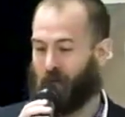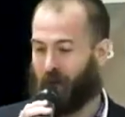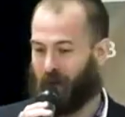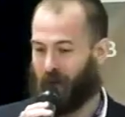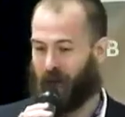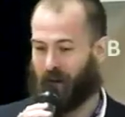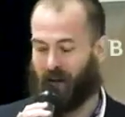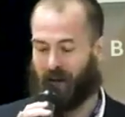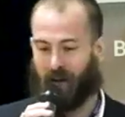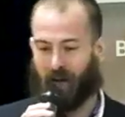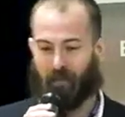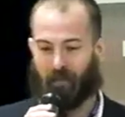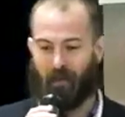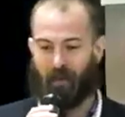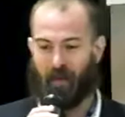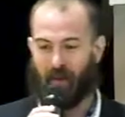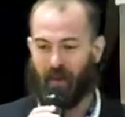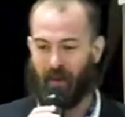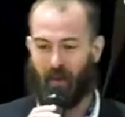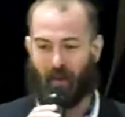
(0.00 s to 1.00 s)
But,
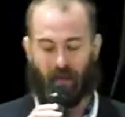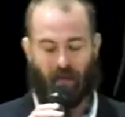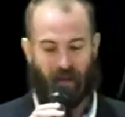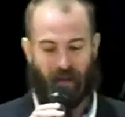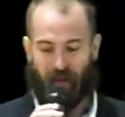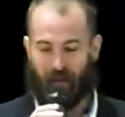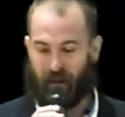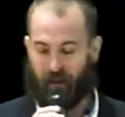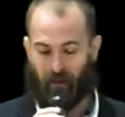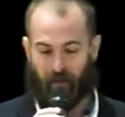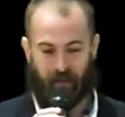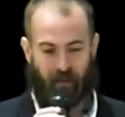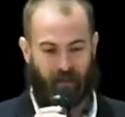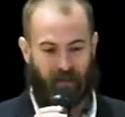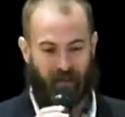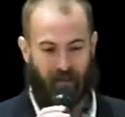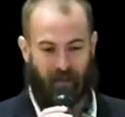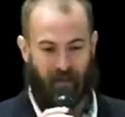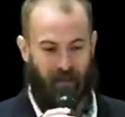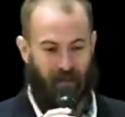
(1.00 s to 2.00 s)
if you need any help,
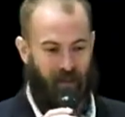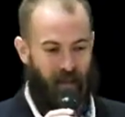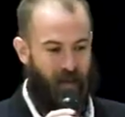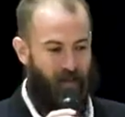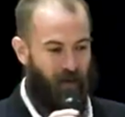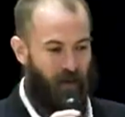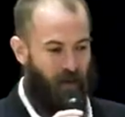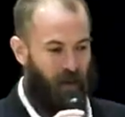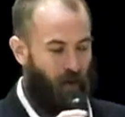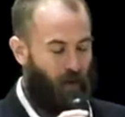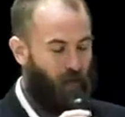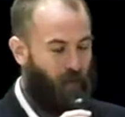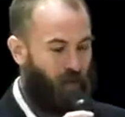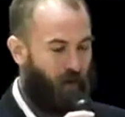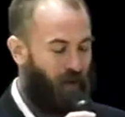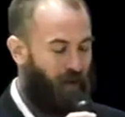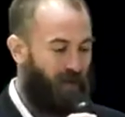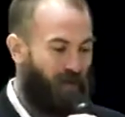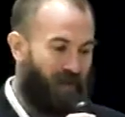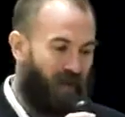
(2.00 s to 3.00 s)
just let me know.
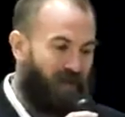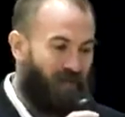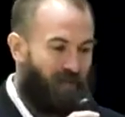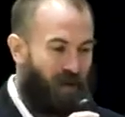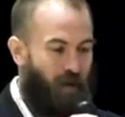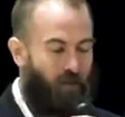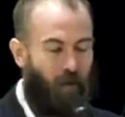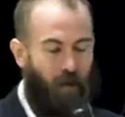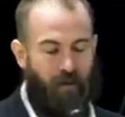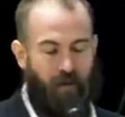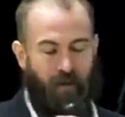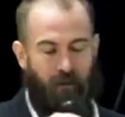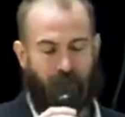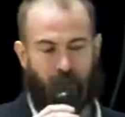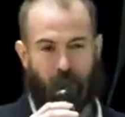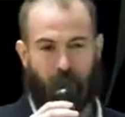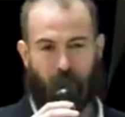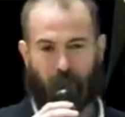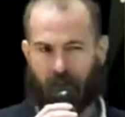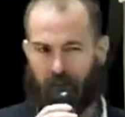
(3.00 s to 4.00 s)
But that's not a
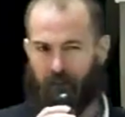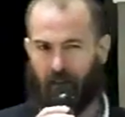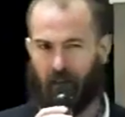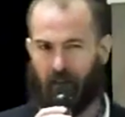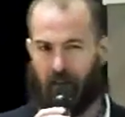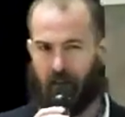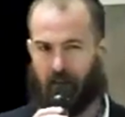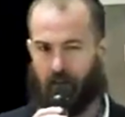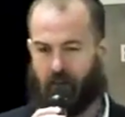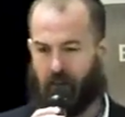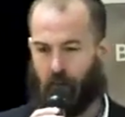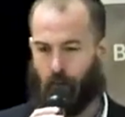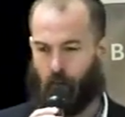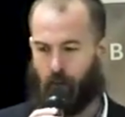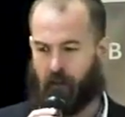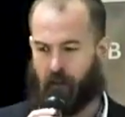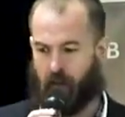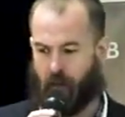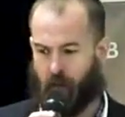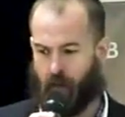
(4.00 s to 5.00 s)
project I'm particularly interested in
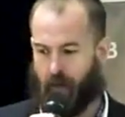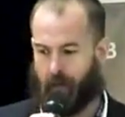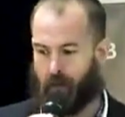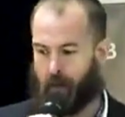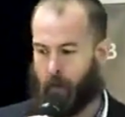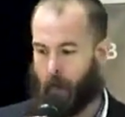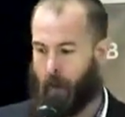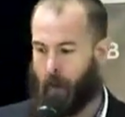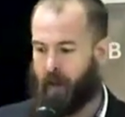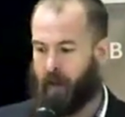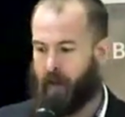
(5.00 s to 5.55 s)
working on.